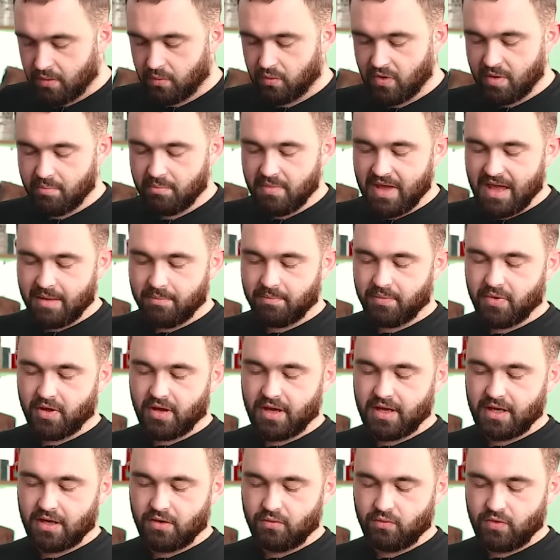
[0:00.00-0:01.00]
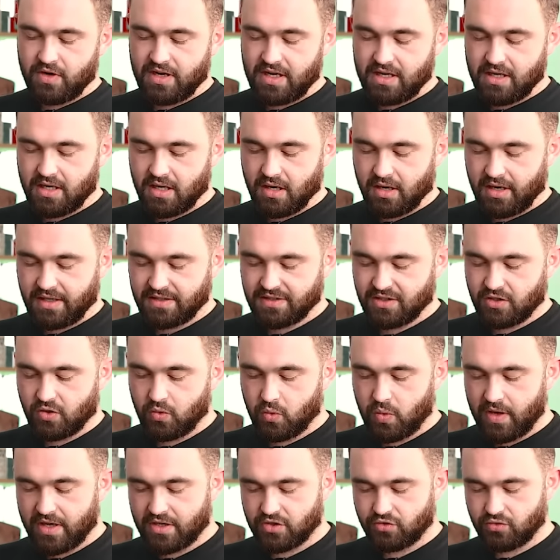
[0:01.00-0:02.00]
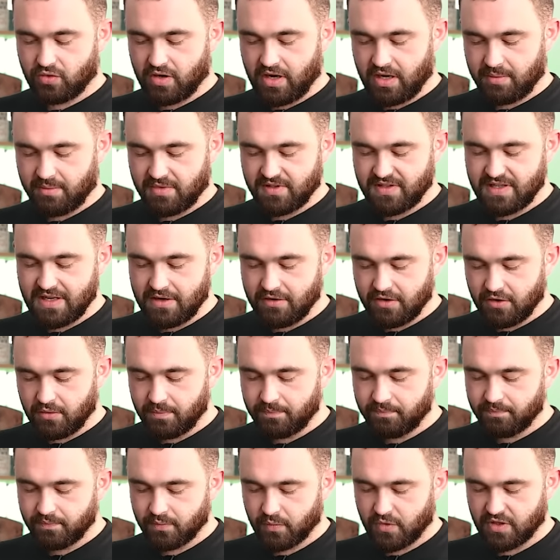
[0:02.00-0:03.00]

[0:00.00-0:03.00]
We're met by a really nice quick drying material,